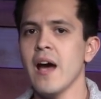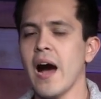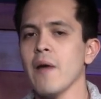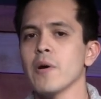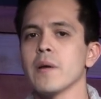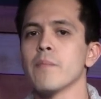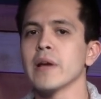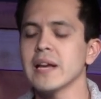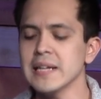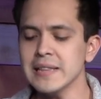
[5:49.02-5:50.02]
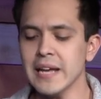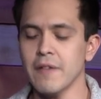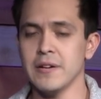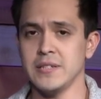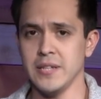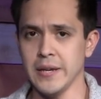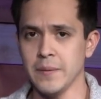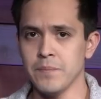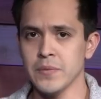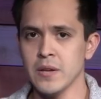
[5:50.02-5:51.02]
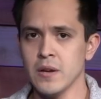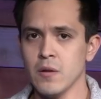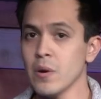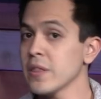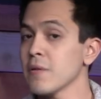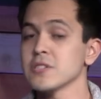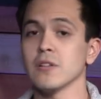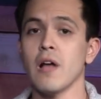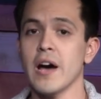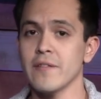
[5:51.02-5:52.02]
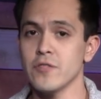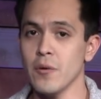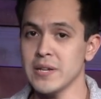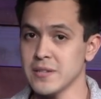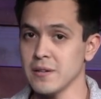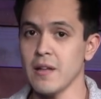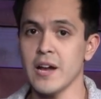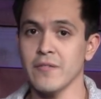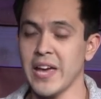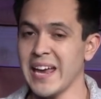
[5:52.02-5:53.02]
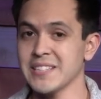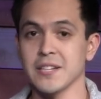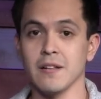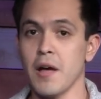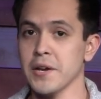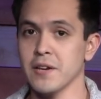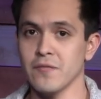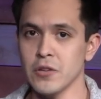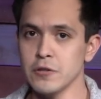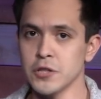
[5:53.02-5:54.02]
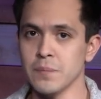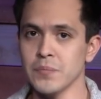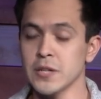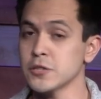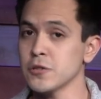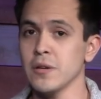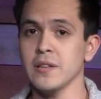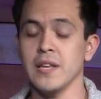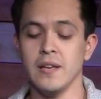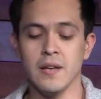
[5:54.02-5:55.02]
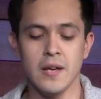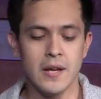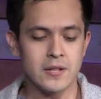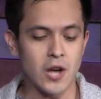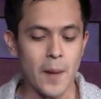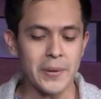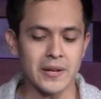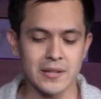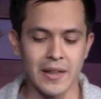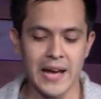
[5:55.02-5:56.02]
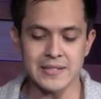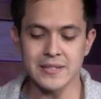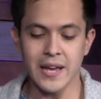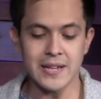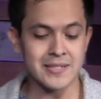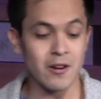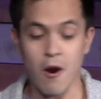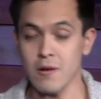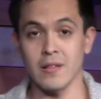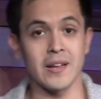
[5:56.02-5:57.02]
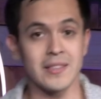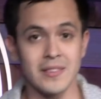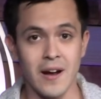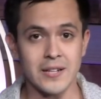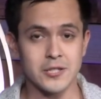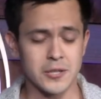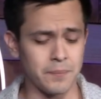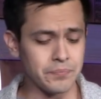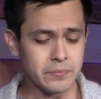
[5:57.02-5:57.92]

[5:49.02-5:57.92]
I want to bring clarity where there is a lot of noise and a lot of chaos and a lot of confusion. Concerning the topic of the last days, there are a lot of thoughts.